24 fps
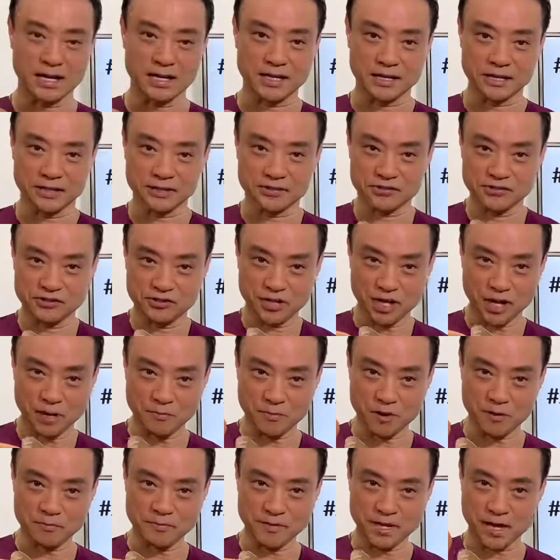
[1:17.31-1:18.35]
it can jam
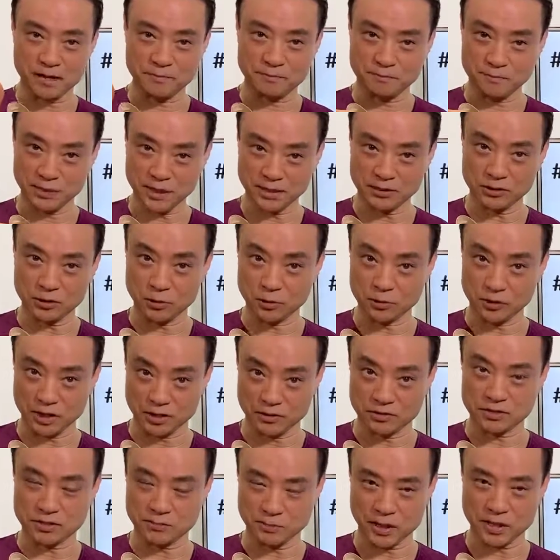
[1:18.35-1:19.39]
up that big toenail
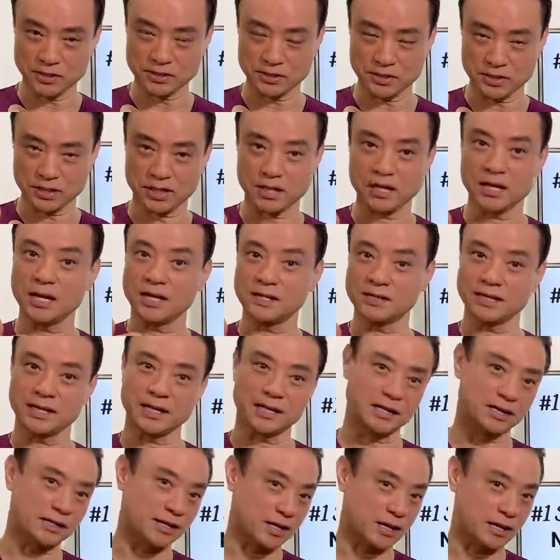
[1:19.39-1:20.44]
especially and get
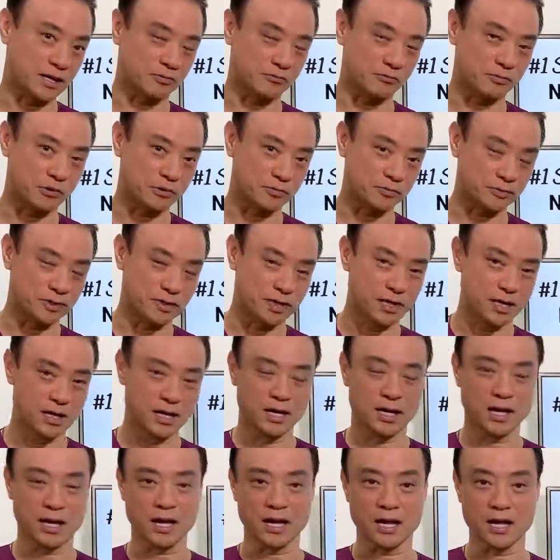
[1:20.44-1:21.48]
it ingrown.
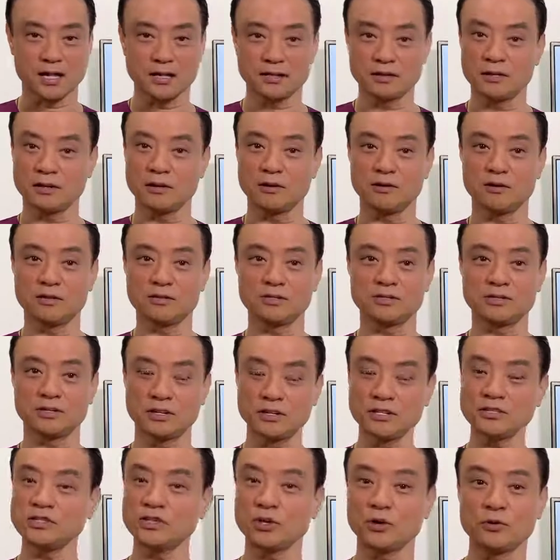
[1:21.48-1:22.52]
And
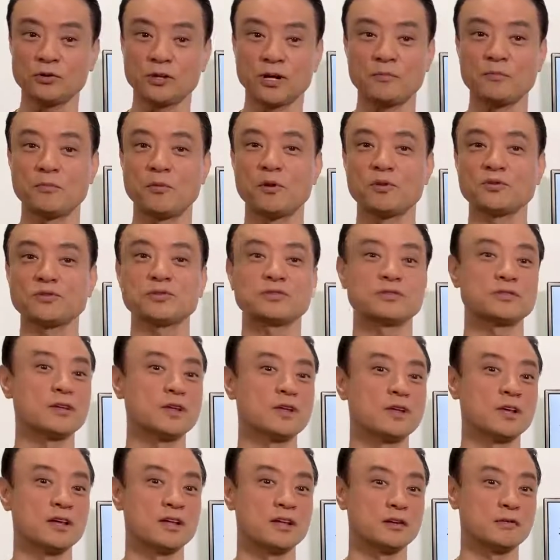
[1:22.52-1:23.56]
studies show that
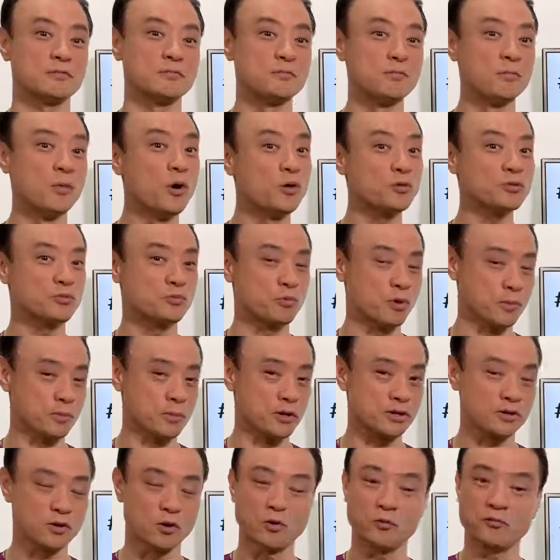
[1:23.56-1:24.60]
most
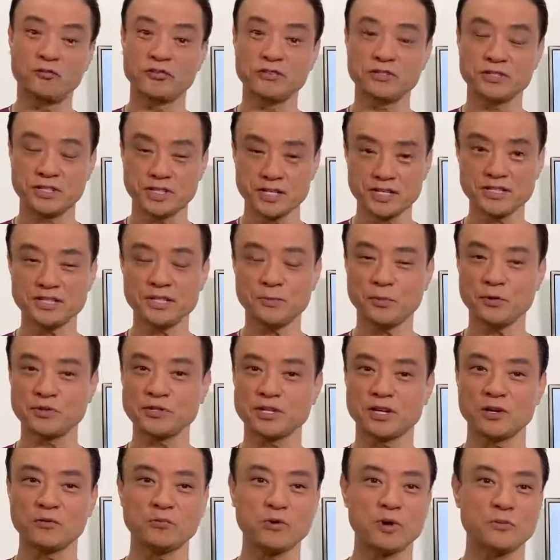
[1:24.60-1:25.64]
women, over
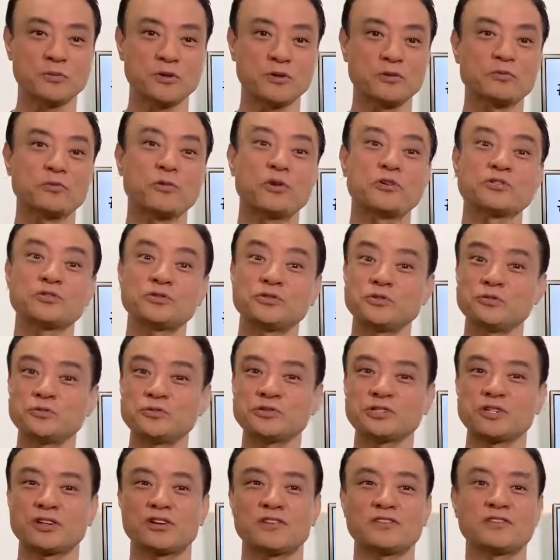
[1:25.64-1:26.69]
60% of women, wear
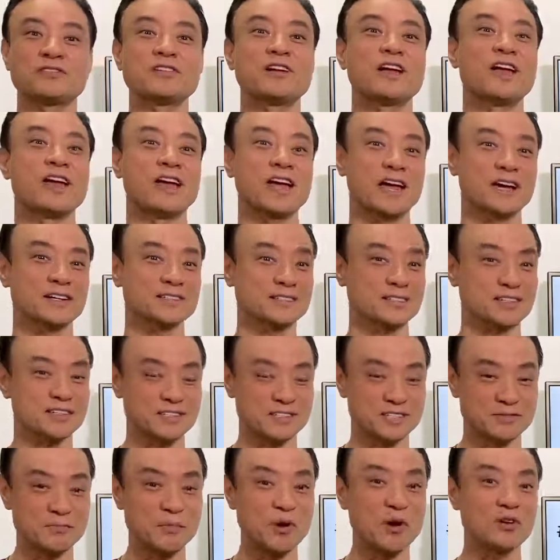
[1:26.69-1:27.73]
shoes that are actually
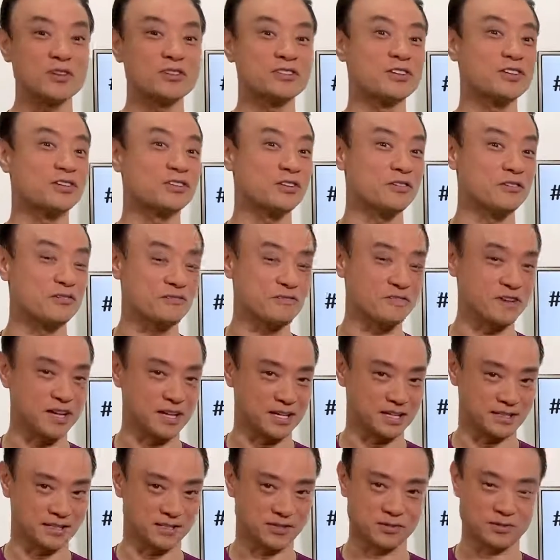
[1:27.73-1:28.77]
smaller than their feet.
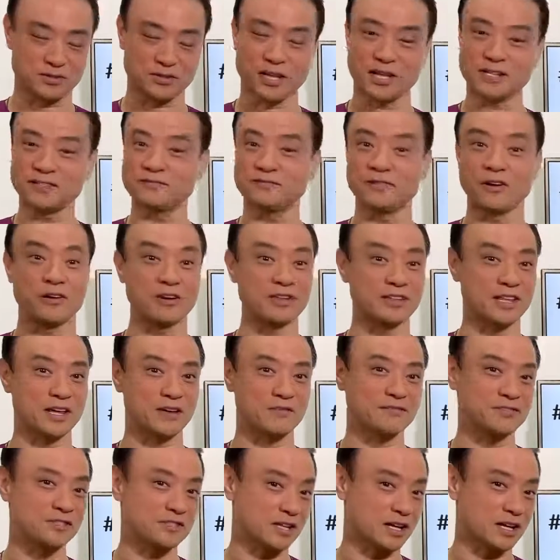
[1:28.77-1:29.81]
So that's very
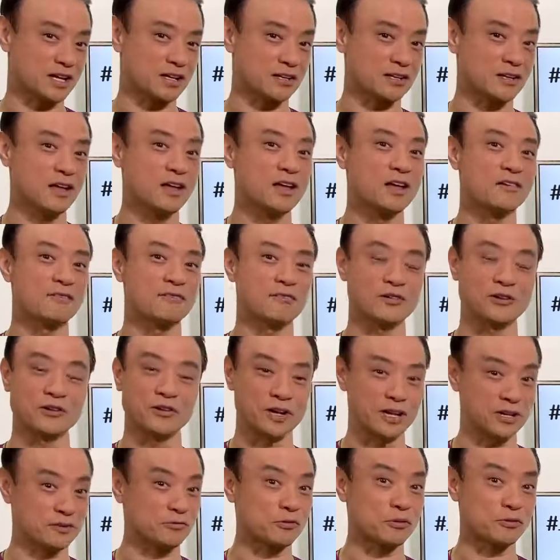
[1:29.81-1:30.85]
devastating for your
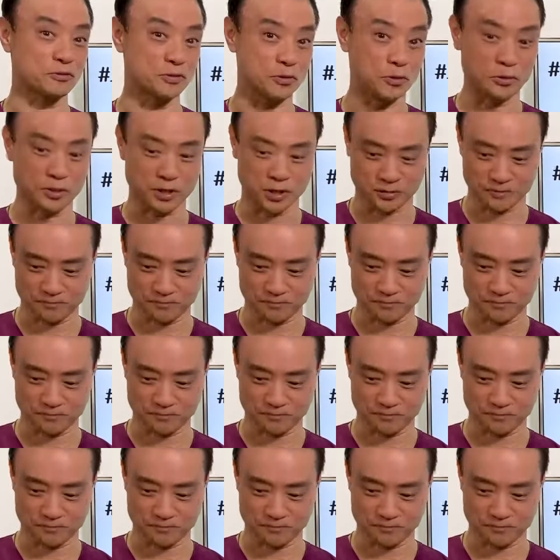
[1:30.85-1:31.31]
ingrown toenail.